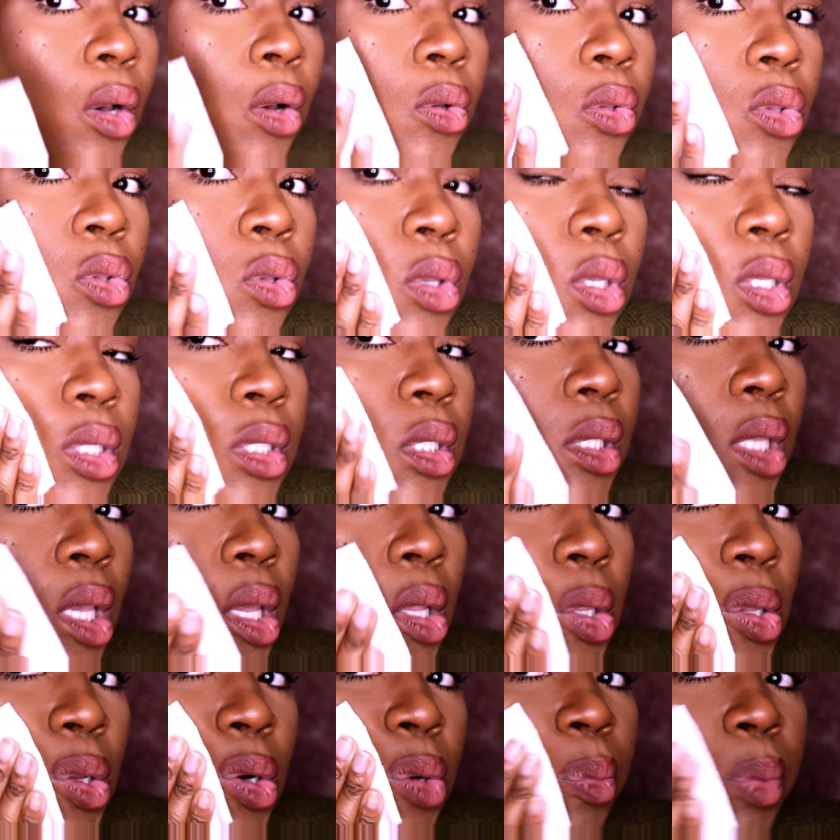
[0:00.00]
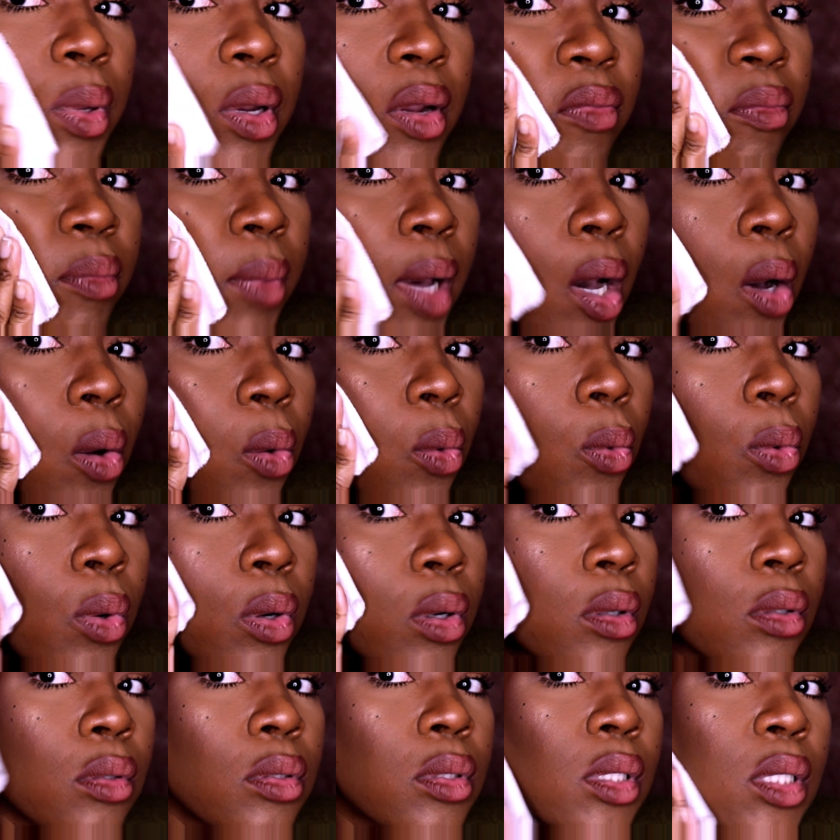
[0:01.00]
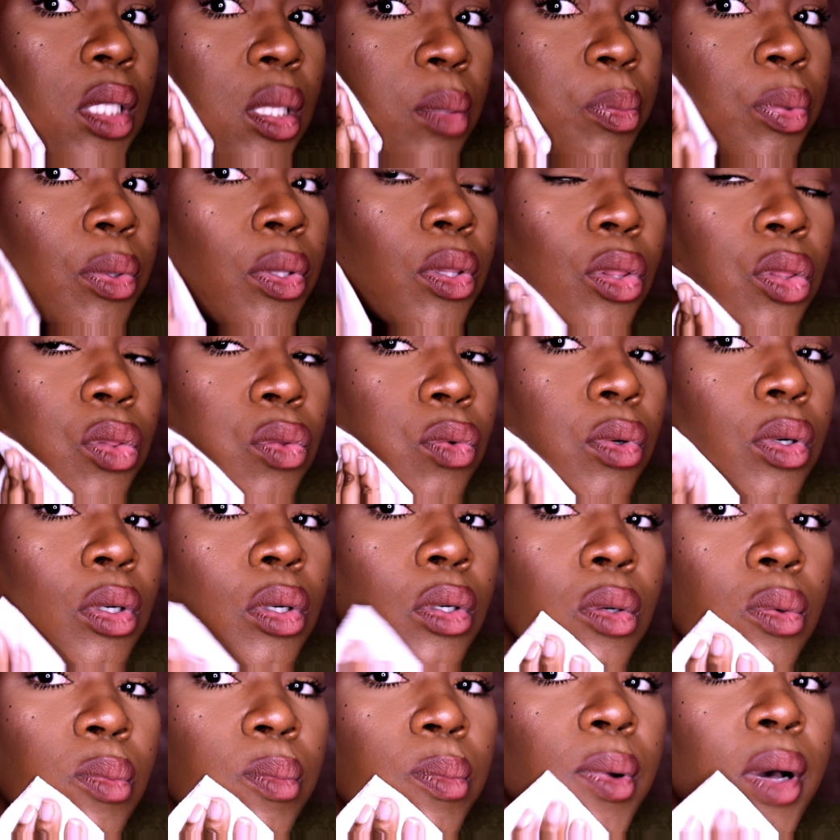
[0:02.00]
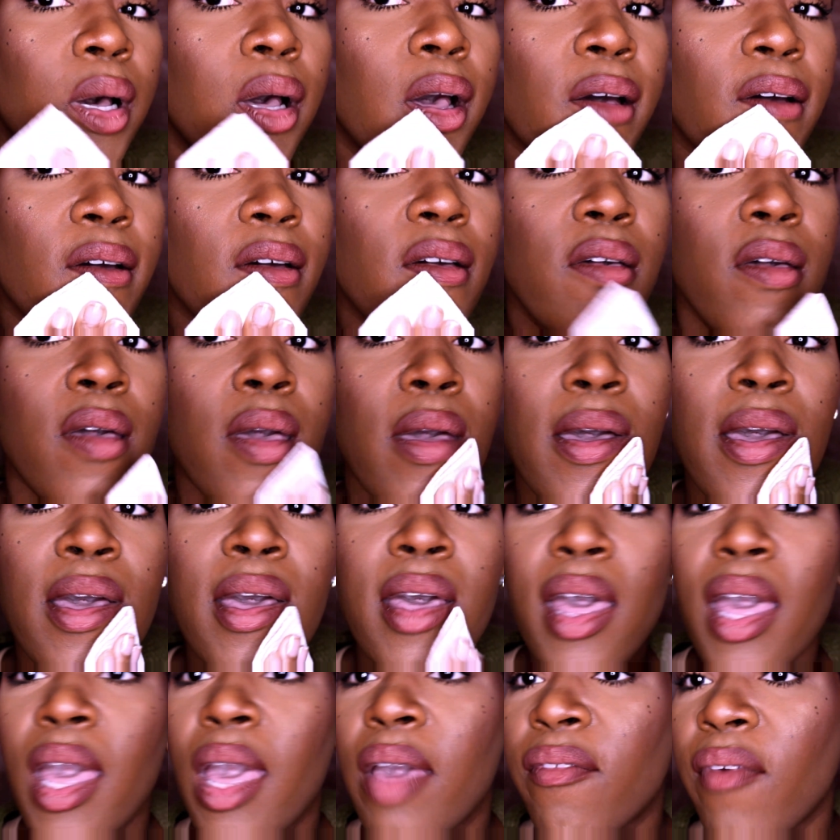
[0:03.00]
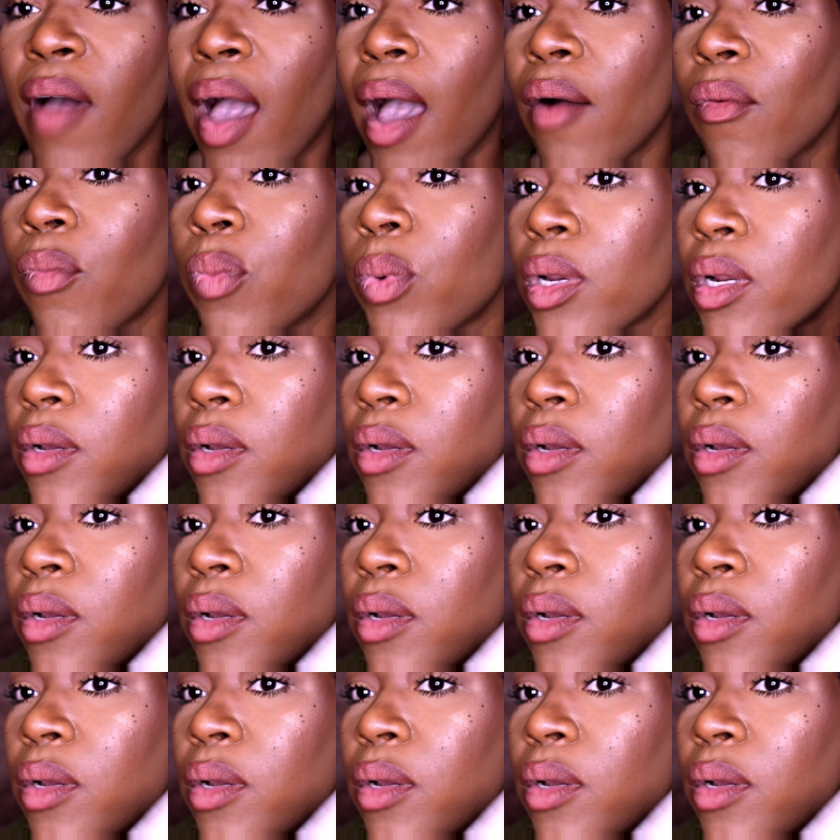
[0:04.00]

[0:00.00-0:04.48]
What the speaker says: So you can see a little bit of my oil seeping through, but if